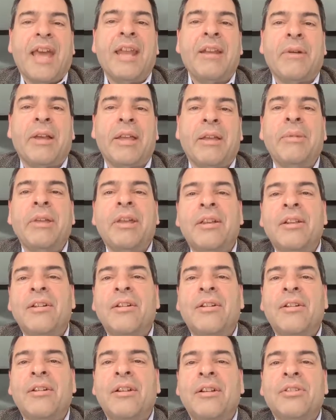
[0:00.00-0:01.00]
Anyway, I'm
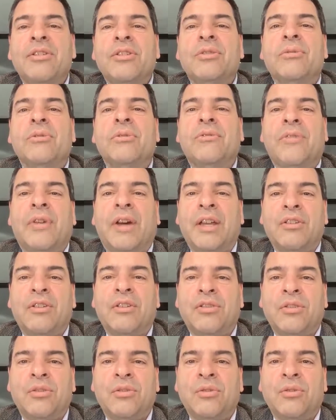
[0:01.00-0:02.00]
here to
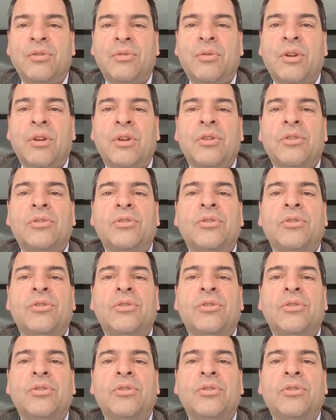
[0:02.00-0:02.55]
invite you